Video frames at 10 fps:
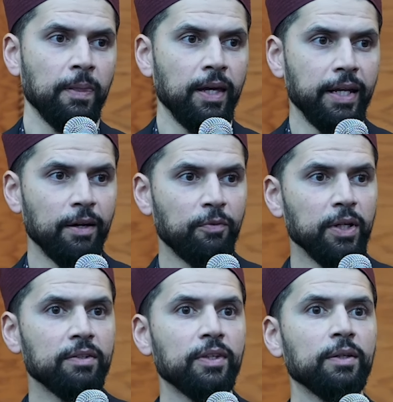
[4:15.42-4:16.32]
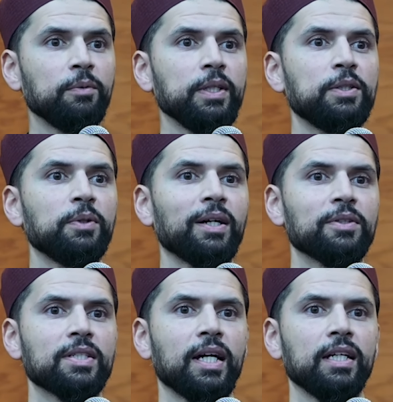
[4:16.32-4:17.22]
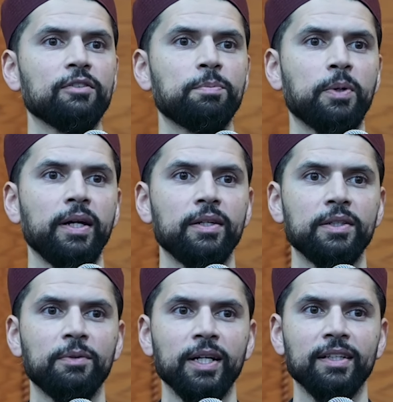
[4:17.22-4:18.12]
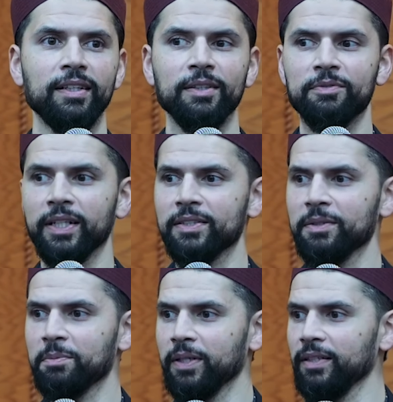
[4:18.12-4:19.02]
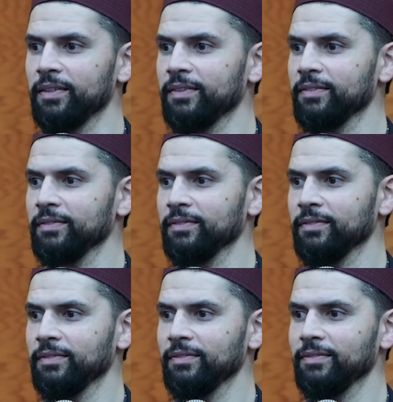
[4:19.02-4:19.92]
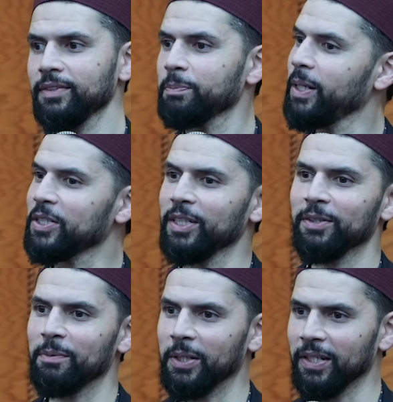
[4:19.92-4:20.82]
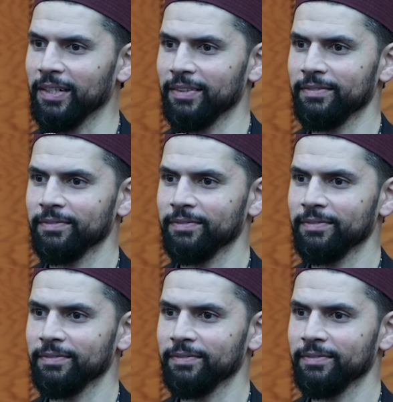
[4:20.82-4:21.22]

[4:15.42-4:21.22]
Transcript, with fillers: And everything we do outside of prayer directly affects the prayer, especially in Ramadan.